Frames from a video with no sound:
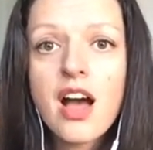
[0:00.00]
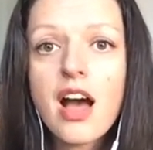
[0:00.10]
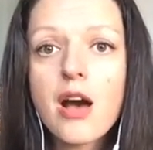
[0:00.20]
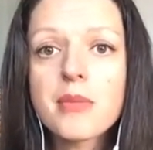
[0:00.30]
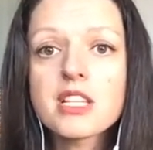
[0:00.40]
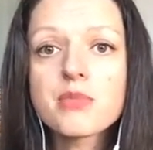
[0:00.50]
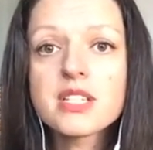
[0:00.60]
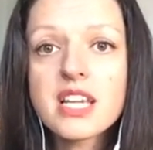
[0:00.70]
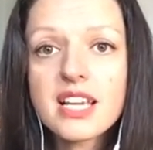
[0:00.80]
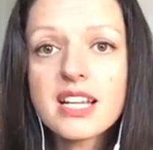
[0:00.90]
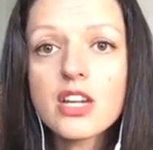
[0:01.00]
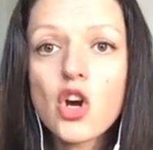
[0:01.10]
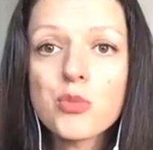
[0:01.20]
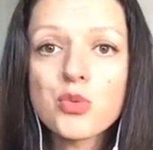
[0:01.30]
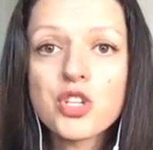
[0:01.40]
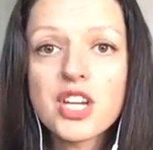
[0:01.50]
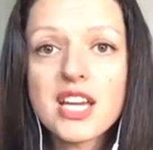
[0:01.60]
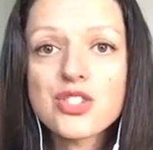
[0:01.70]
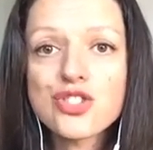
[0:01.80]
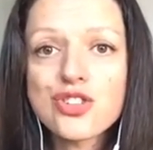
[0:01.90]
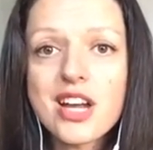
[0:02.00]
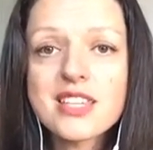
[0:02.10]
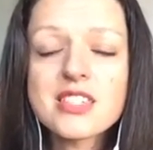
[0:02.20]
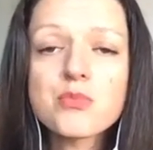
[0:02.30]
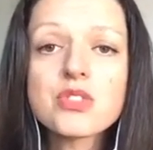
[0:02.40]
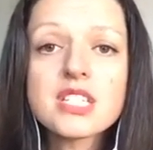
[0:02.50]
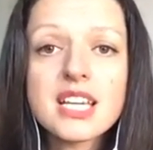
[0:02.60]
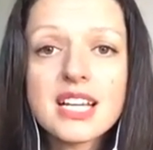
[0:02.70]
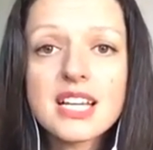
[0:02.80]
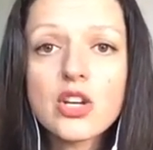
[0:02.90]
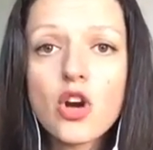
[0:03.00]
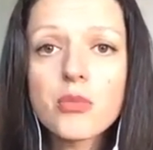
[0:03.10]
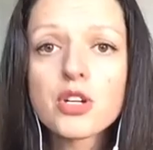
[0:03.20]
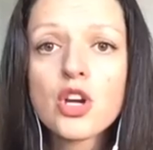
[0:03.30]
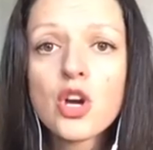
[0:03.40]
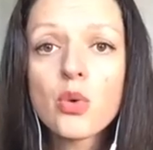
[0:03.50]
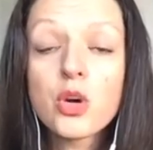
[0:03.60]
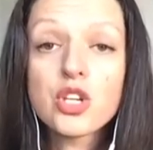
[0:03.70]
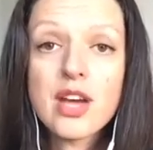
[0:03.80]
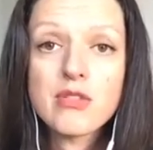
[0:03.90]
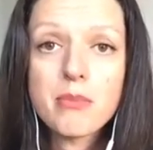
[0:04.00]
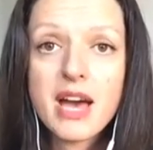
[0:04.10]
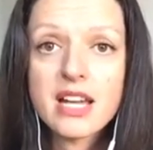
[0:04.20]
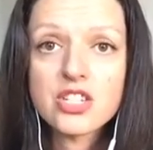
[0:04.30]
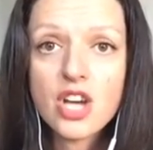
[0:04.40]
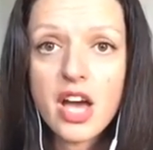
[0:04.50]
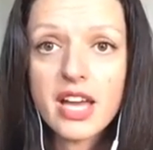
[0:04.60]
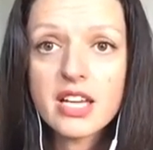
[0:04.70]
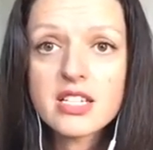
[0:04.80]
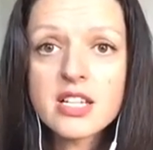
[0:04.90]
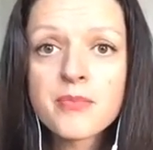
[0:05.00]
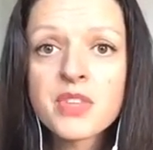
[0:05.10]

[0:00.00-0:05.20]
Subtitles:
It's particularly common when you get stress. It's particularly common when you have a bad diet.